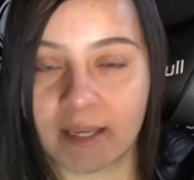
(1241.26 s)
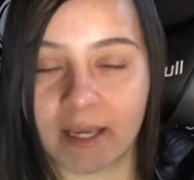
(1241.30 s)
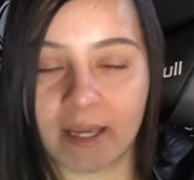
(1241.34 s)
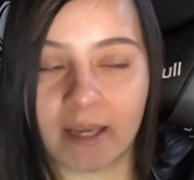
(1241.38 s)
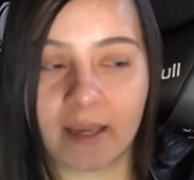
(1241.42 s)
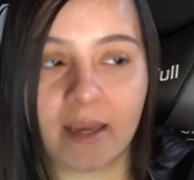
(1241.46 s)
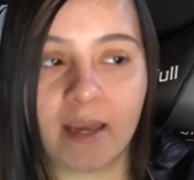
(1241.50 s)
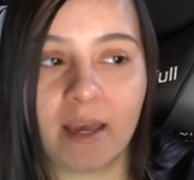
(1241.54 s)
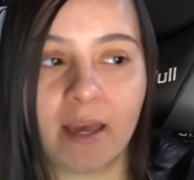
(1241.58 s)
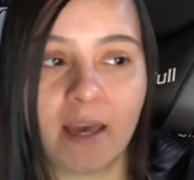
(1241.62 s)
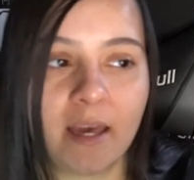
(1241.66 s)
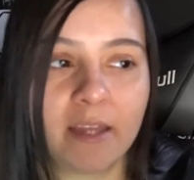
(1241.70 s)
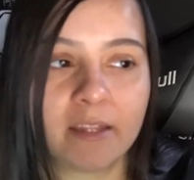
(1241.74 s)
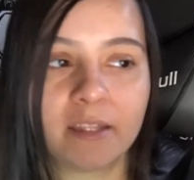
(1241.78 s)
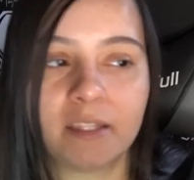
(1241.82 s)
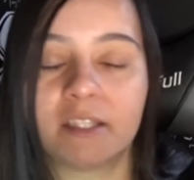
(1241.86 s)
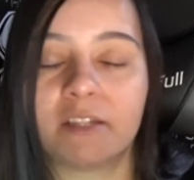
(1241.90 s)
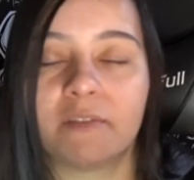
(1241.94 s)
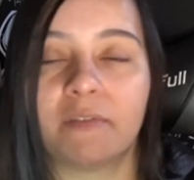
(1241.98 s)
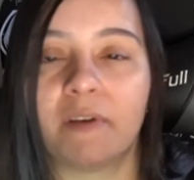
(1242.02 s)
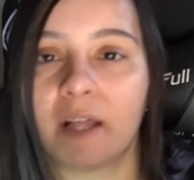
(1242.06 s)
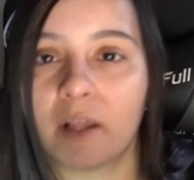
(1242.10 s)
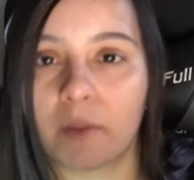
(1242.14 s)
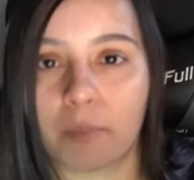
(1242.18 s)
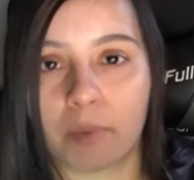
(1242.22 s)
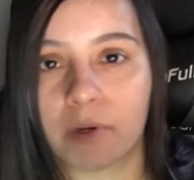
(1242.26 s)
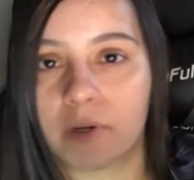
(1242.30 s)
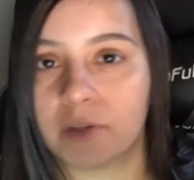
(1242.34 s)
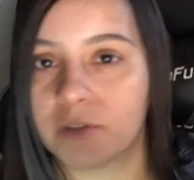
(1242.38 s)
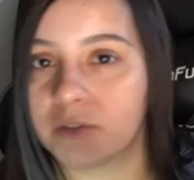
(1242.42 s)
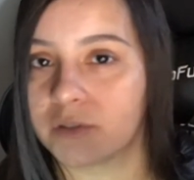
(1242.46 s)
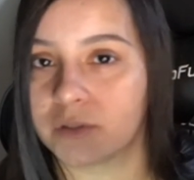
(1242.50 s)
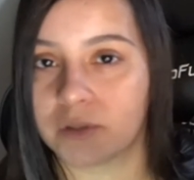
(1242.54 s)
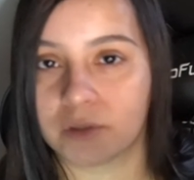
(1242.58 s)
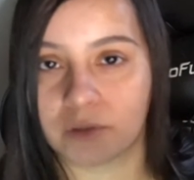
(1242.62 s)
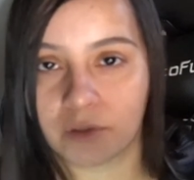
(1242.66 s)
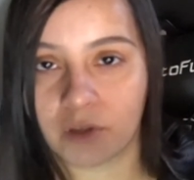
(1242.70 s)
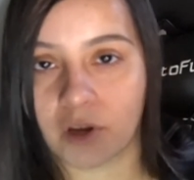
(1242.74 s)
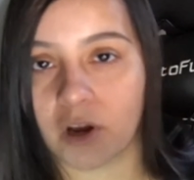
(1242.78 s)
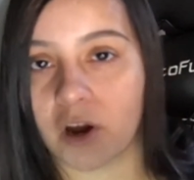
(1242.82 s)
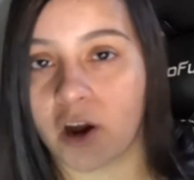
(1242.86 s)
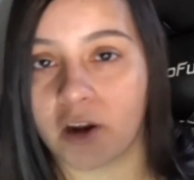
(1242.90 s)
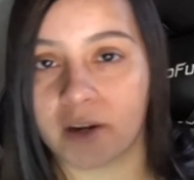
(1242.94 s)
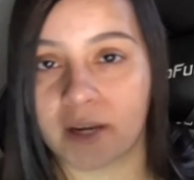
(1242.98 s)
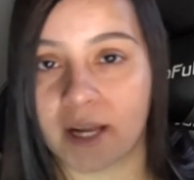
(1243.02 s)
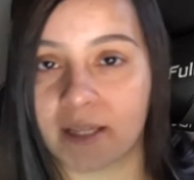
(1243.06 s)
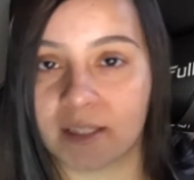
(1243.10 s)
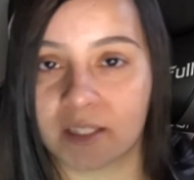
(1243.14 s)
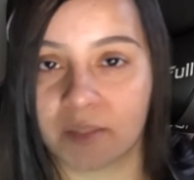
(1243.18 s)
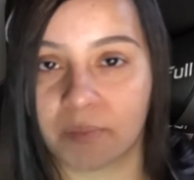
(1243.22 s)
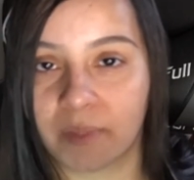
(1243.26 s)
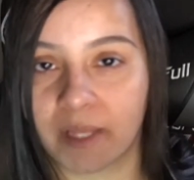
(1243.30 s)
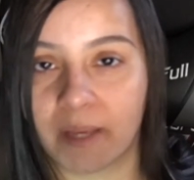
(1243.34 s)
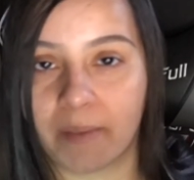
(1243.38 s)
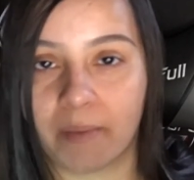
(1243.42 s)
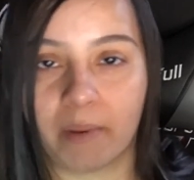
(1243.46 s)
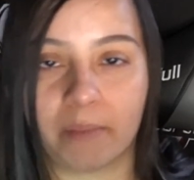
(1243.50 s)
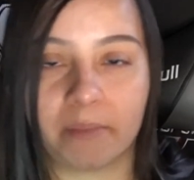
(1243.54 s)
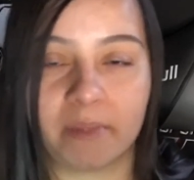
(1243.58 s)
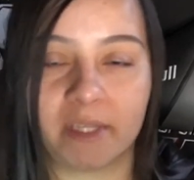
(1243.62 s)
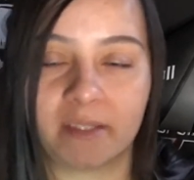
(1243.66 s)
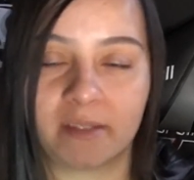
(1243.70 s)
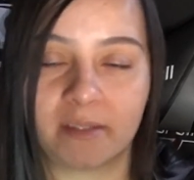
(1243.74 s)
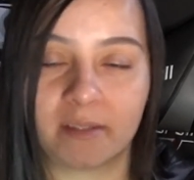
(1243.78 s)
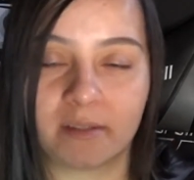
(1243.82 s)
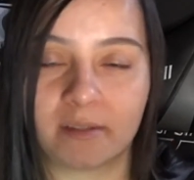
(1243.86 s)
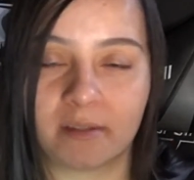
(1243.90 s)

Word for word: Like, the developers are not to blame on this.